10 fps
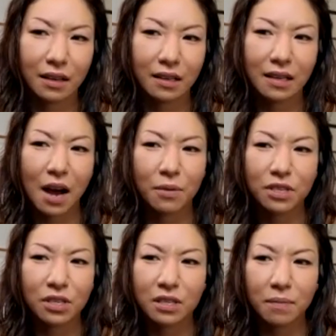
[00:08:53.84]
yeah, it was
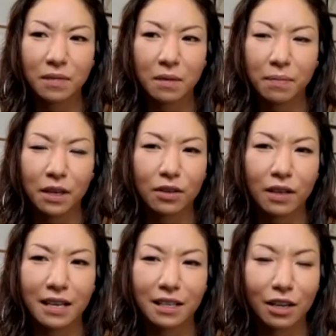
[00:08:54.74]
just something bigger that
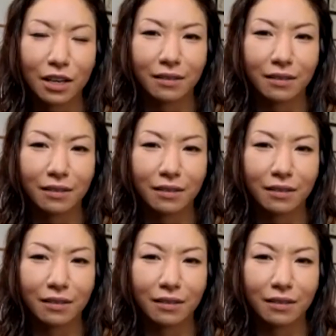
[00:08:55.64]
I didn't